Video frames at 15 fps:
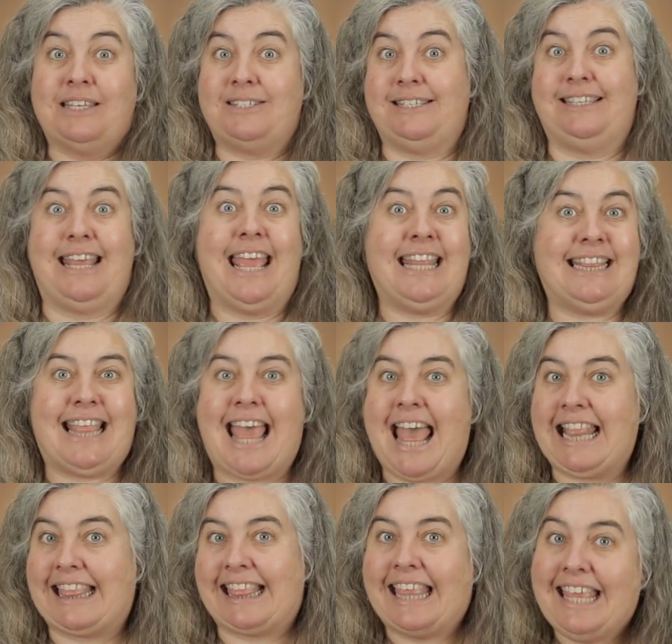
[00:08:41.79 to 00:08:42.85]
said
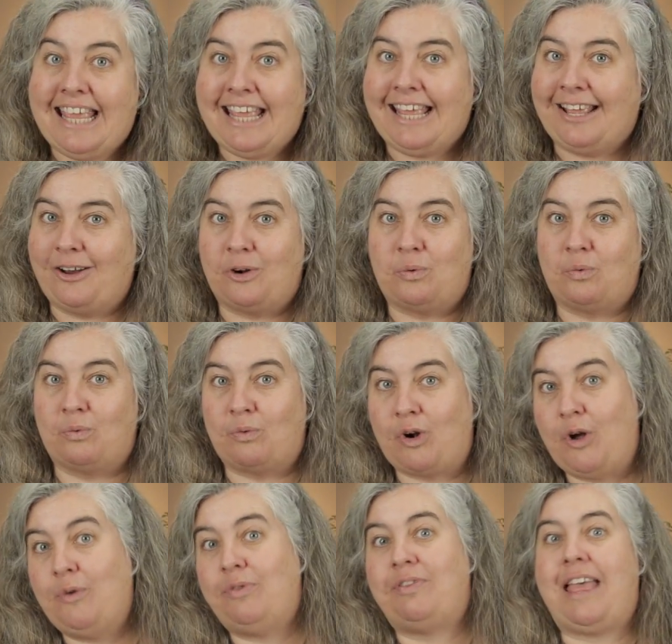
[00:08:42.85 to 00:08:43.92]
that thing or
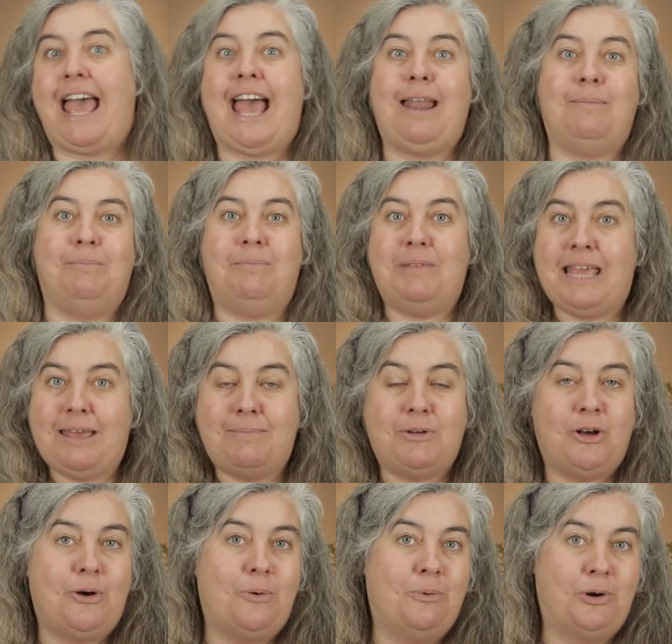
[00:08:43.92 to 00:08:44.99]
wrote that
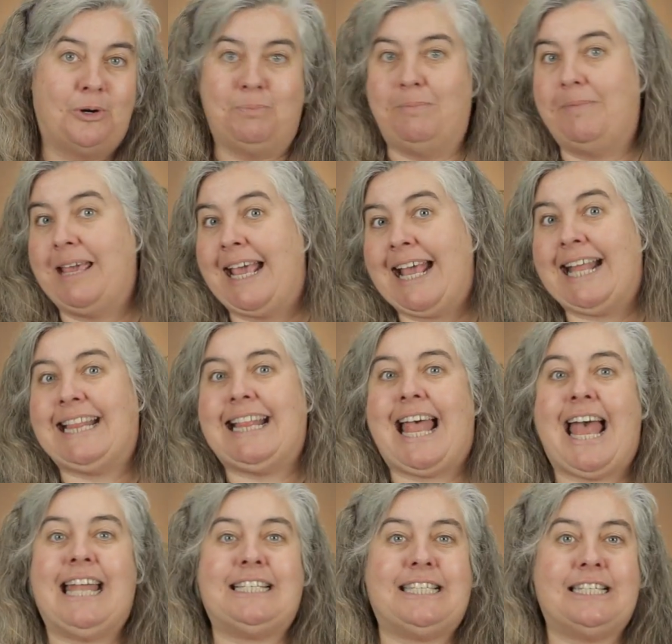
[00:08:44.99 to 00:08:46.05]
memo or made
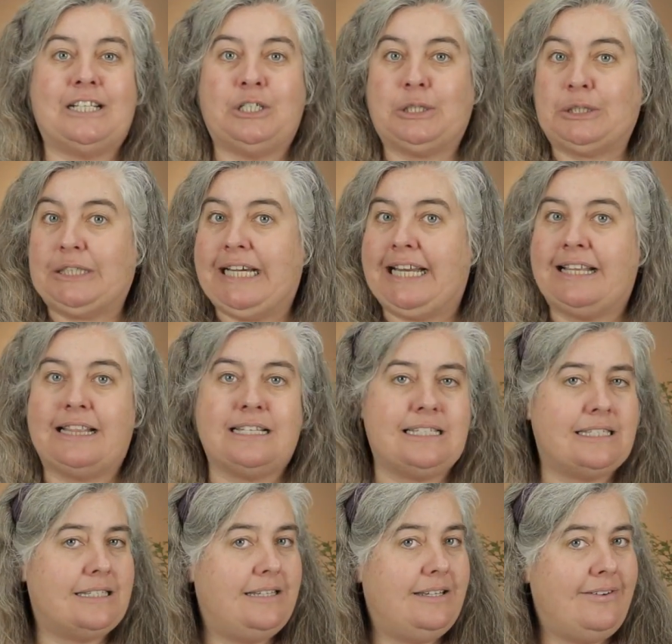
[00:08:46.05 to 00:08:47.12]
that decree.
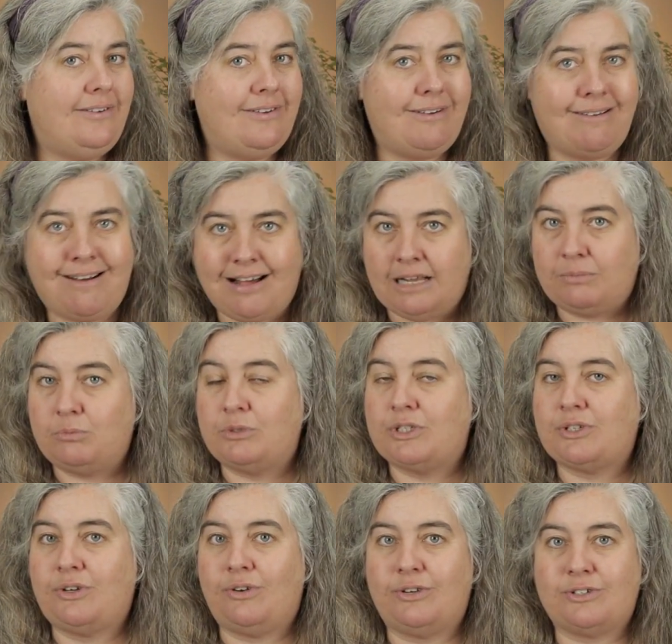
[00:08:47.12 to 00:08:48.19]
That's not
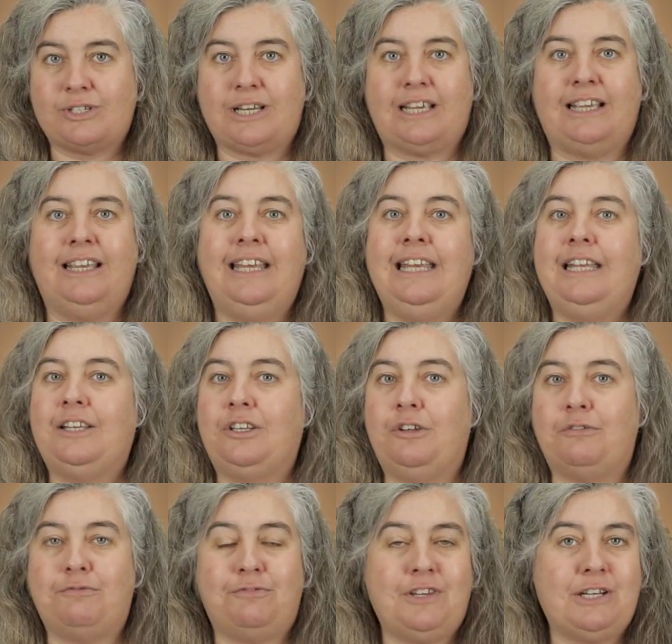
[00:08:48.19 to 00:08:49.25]
what's causing
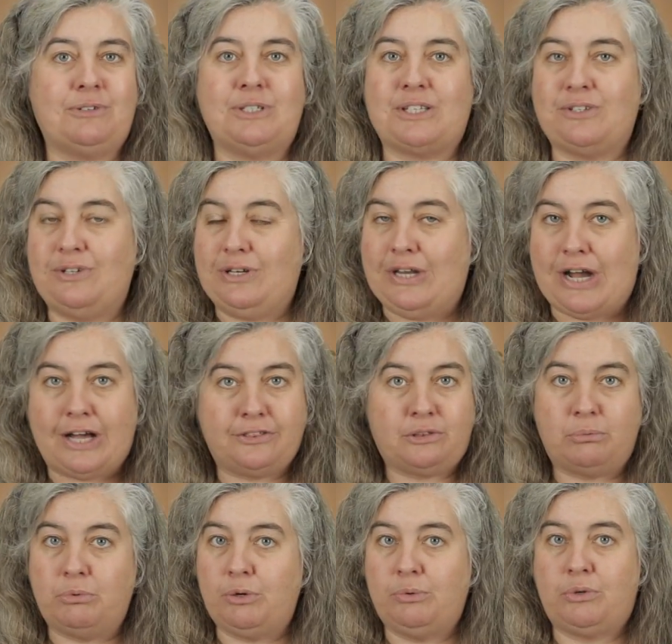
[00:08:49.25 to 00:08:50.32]
your fear. It's not
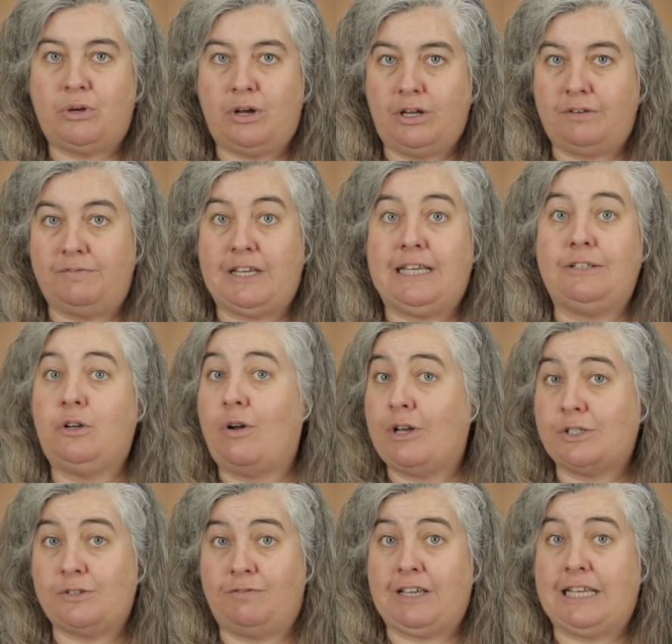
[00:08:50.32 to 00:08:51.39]
the root
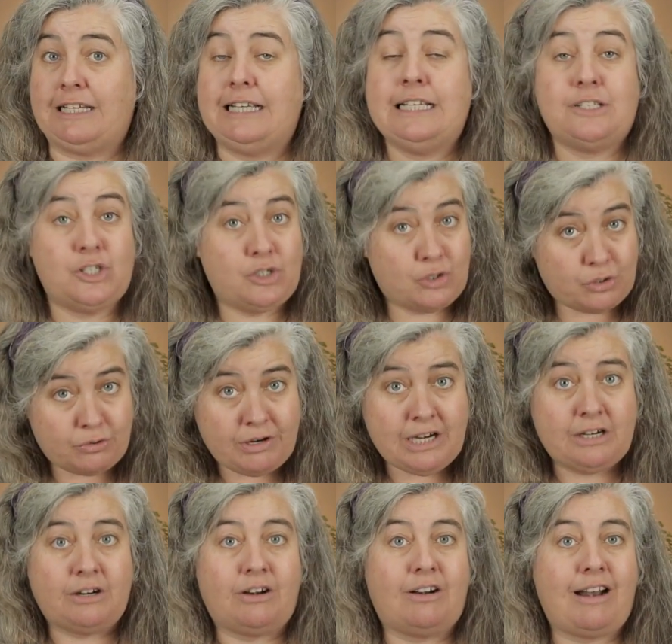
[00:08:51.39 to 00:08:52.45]
cause of it. It's a
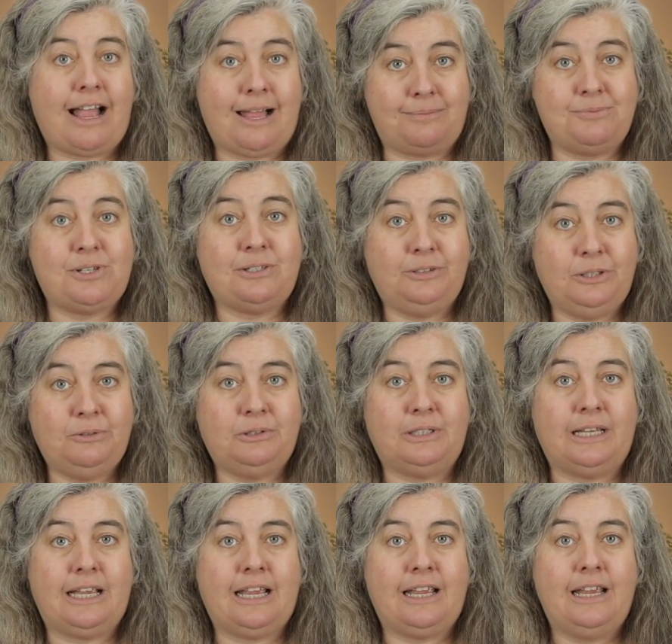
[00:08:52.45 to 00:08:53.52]
trigger,
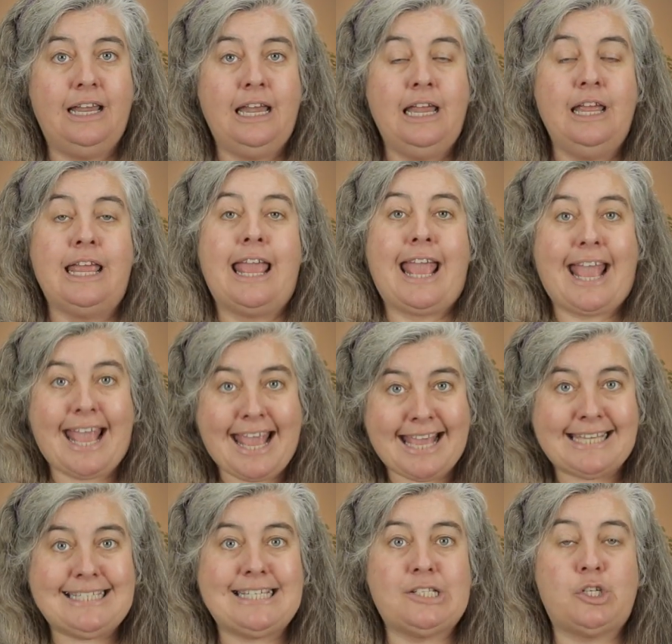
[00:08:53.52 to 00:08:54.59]
absolutely.
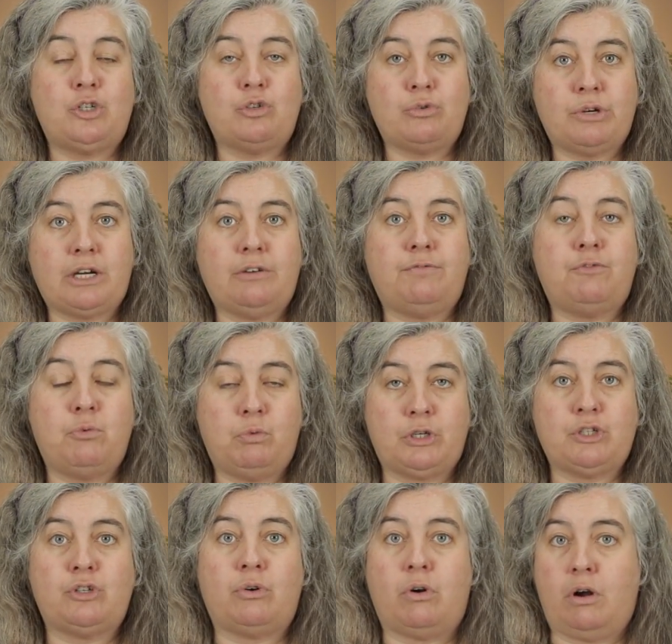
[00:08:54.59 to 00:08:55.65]
And it's a trigger for
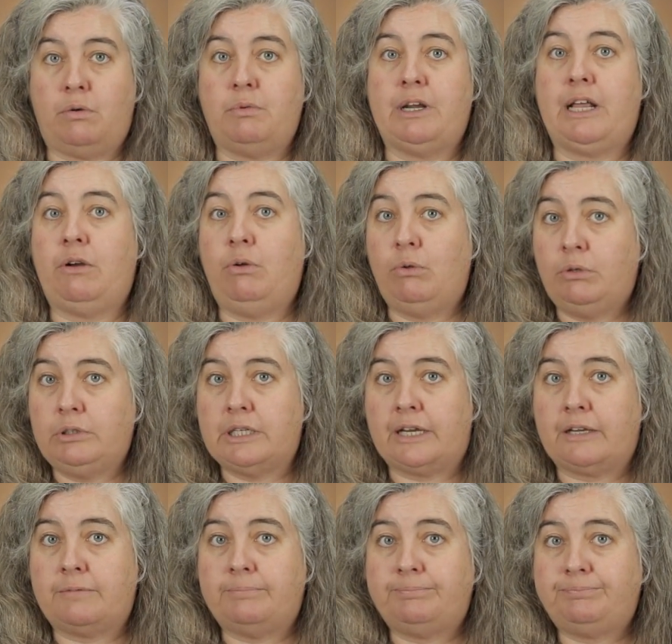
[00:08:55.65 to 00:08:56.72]
what you're already holding.